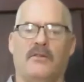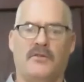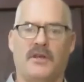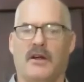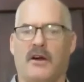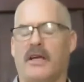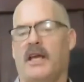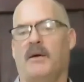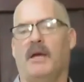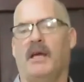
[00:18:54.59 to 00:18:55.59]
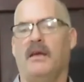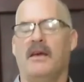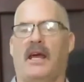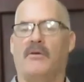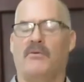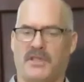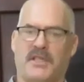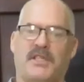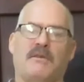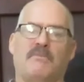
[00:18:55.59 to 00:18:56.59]
their Hemi, and it was a
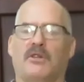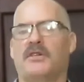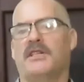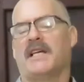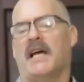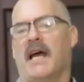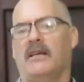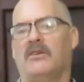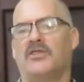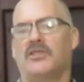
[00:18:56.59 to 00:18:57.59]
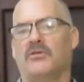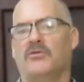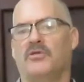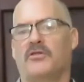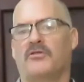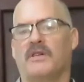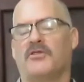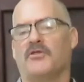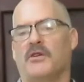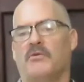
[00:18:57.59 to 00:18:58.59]
similar design to the
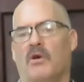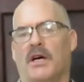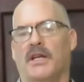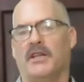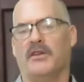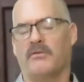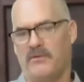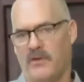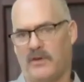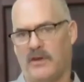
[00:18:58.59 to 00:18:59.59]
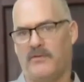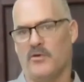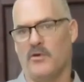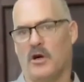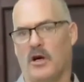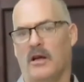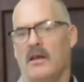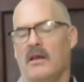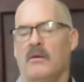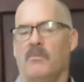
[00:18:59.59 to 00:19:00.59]
331 and the 354,
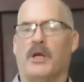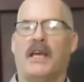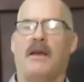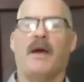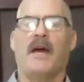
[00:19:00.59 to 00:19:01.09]
but it came